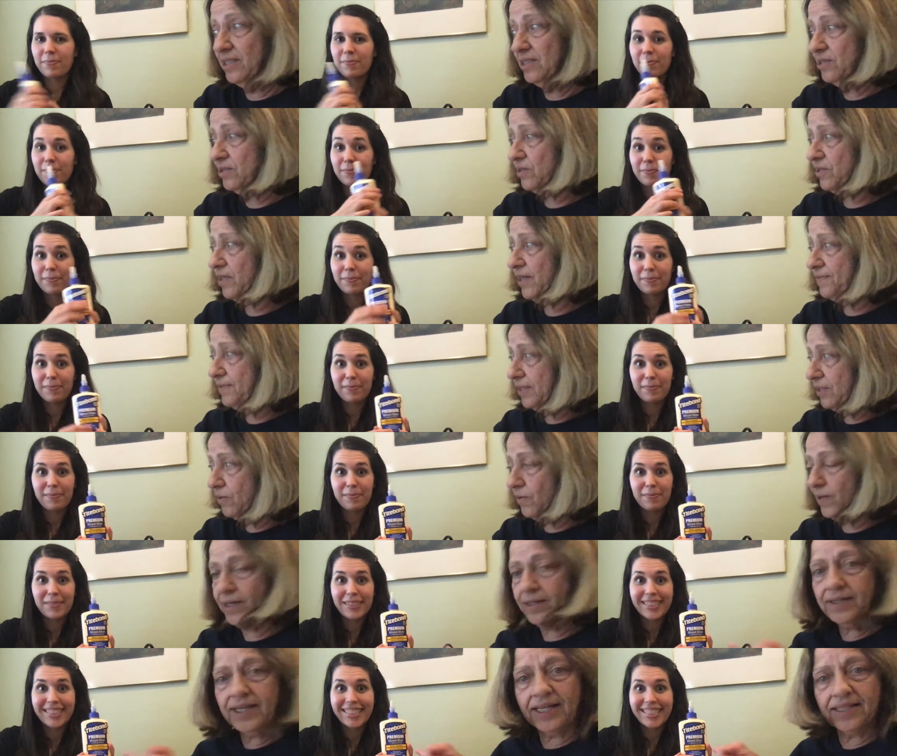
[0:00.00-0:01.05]
Speaker 1: So you have to
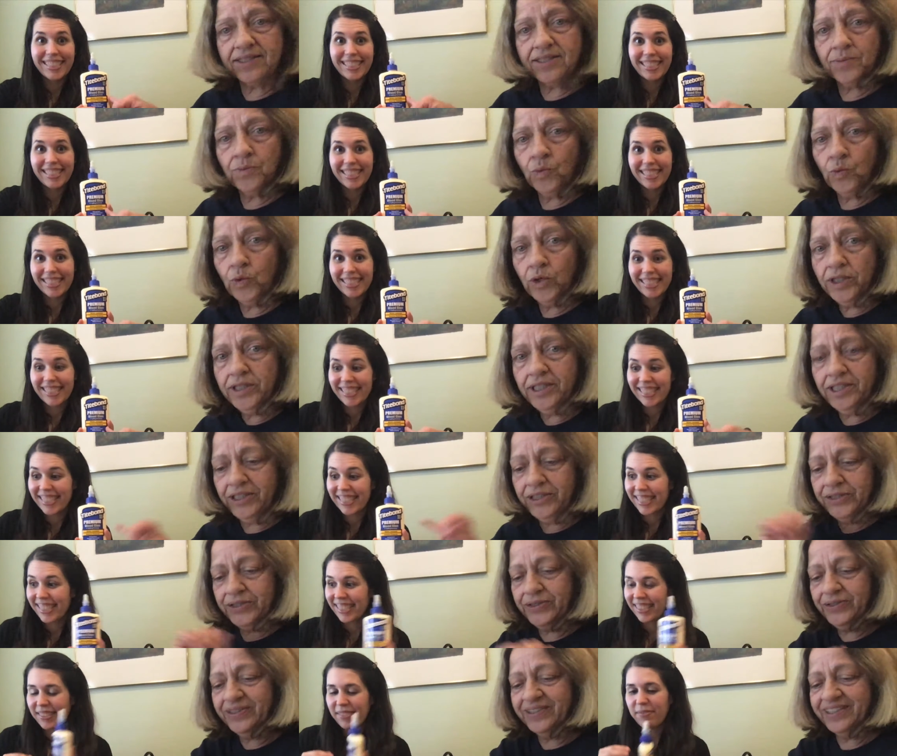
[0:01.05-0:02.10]
go out and get some wood
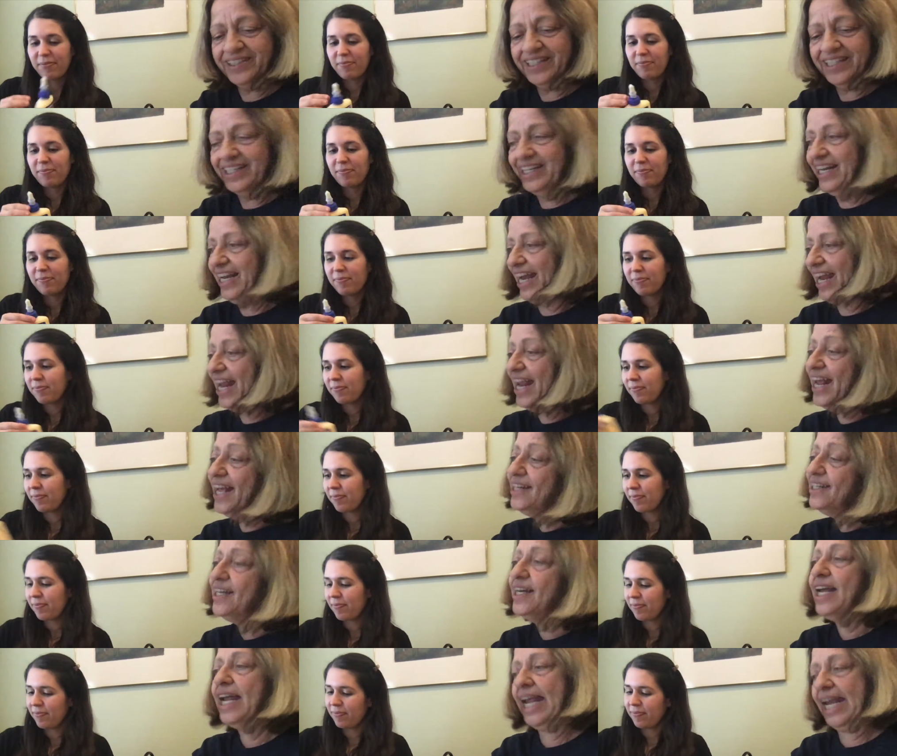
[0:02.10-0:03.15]
glue
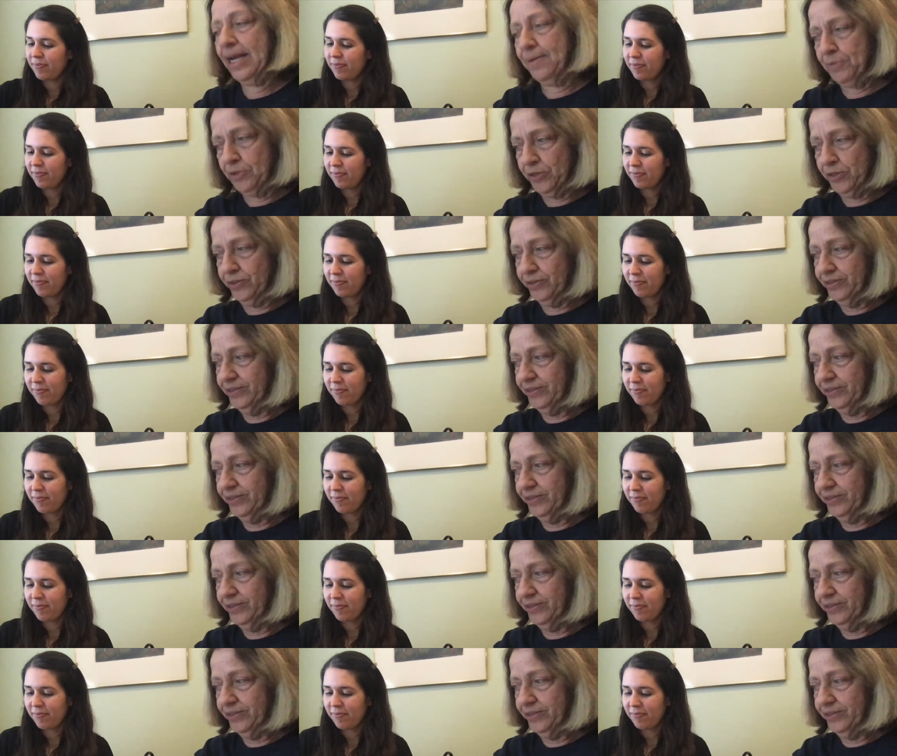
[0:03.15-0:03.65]
and a hammer.